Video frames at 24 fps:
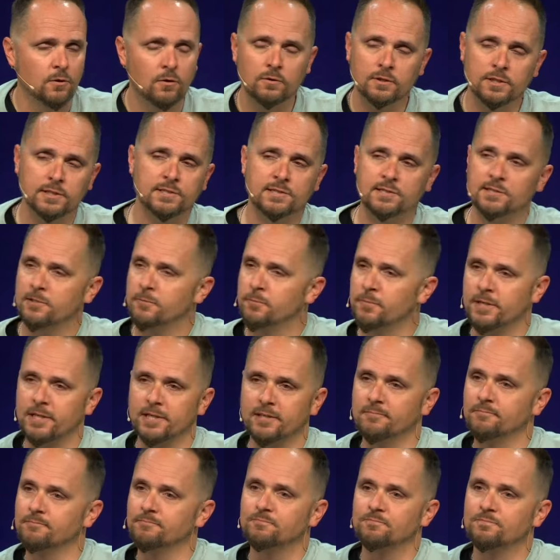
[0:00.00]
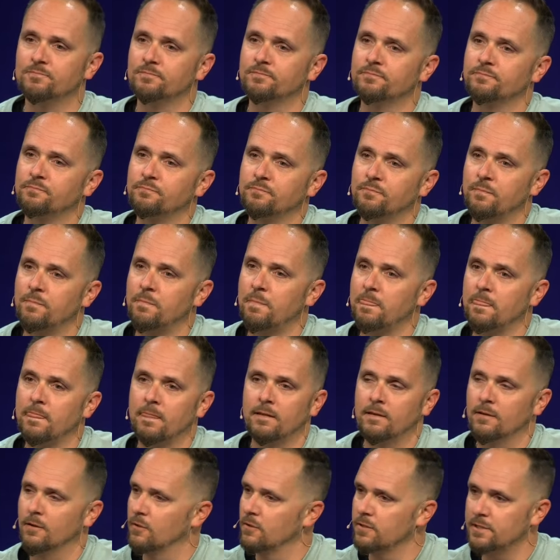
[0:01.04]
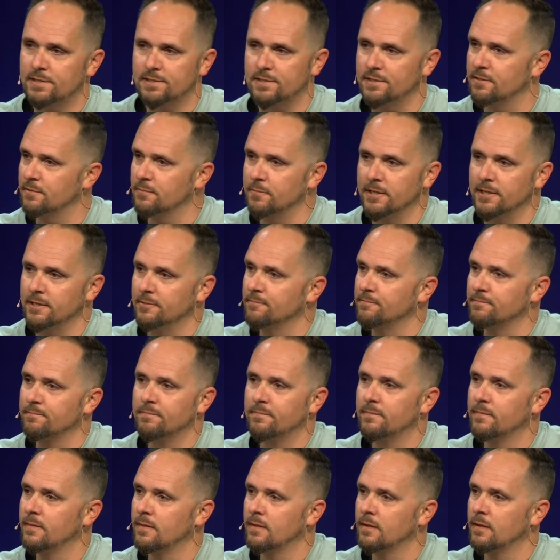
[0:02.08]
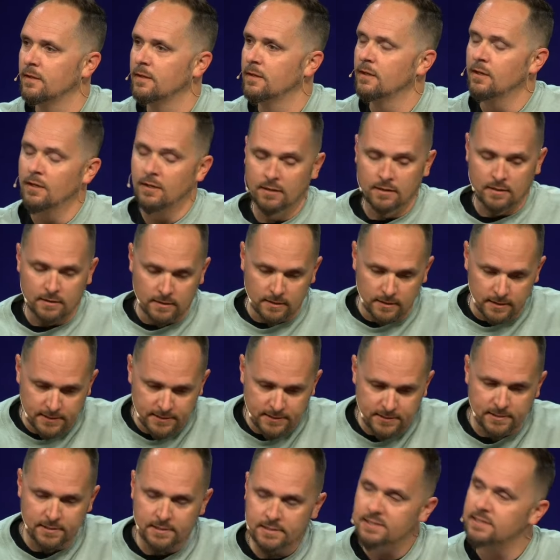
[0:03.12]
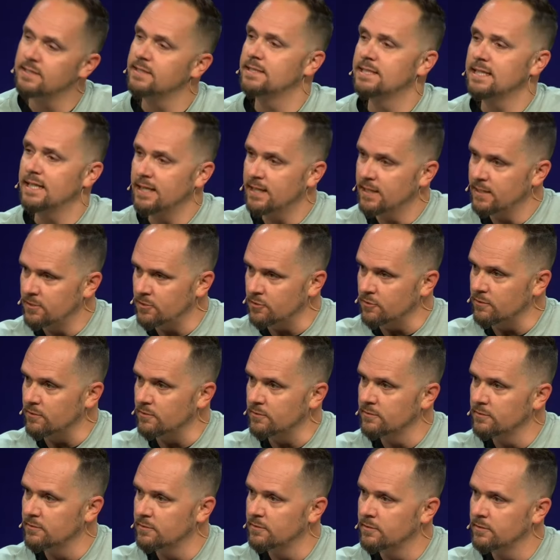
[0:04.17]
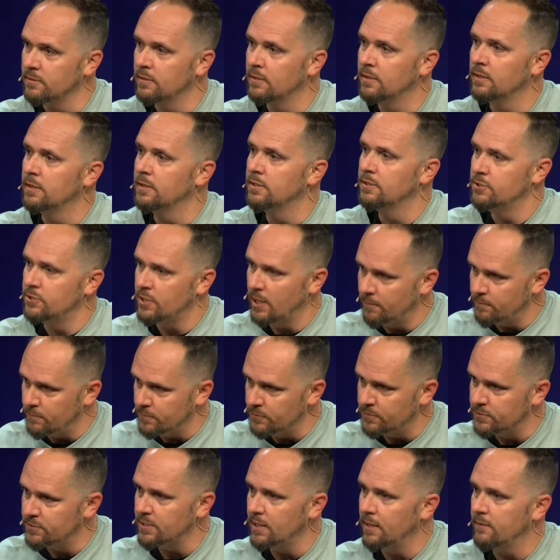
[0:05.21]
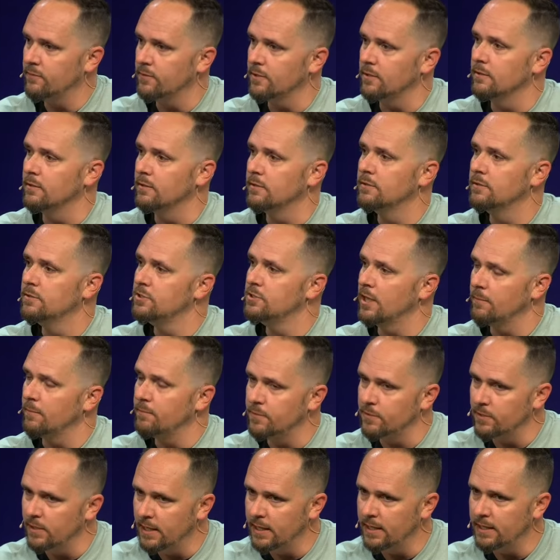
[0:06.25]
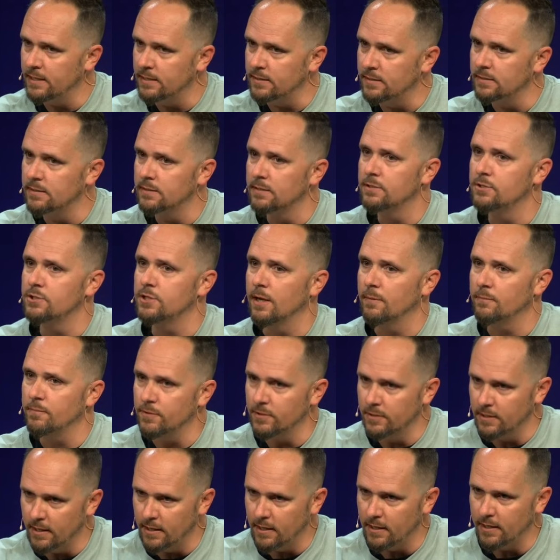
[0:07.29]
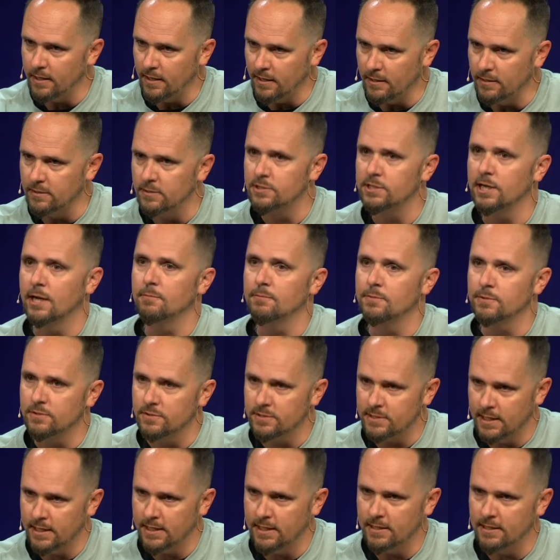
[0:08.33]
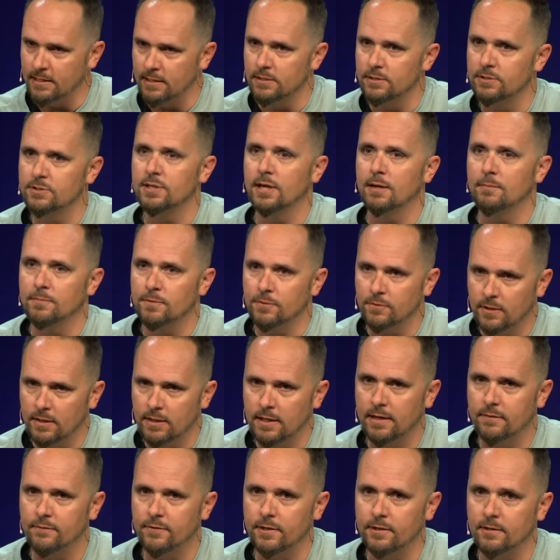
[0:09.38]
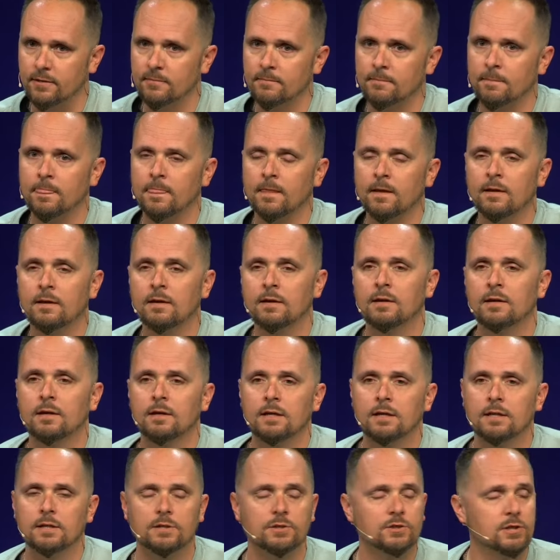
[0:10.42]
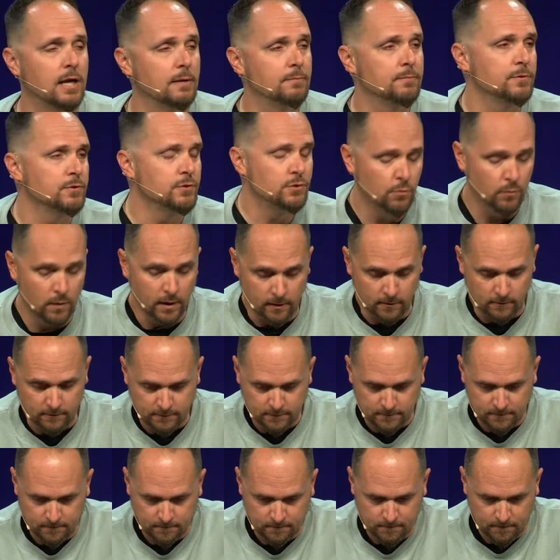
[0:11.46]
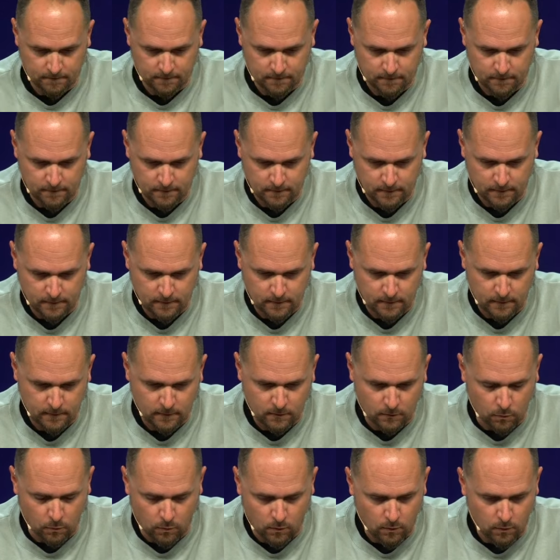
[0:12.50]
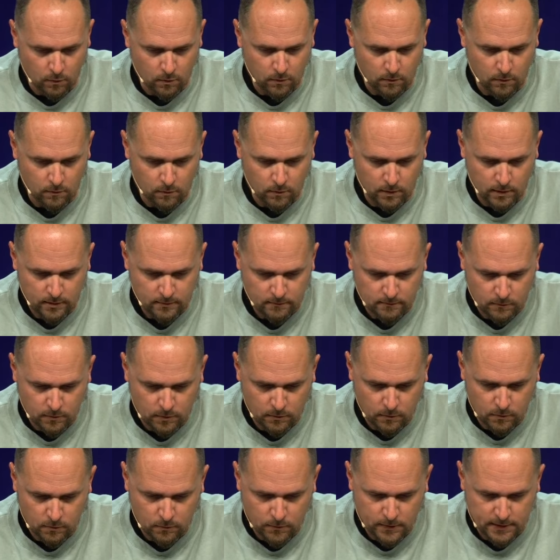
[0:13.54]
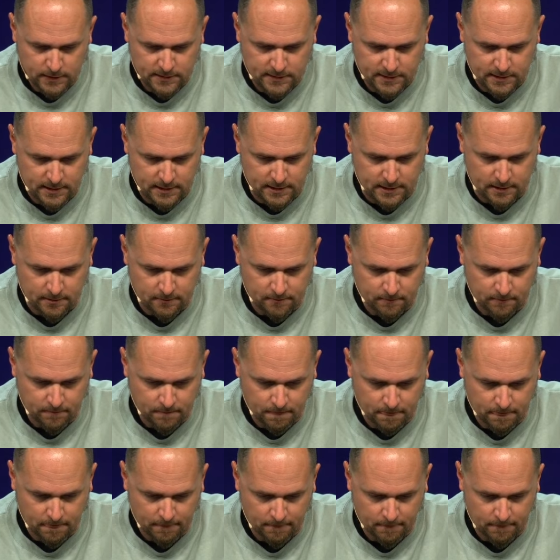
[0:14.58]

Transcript: Don't listen to me. Don't listen to me. Listen to Daniel chapter 7, chapter 8, chapter 9, chapter 10, chapter 11, chapter 12. Well, what will we see?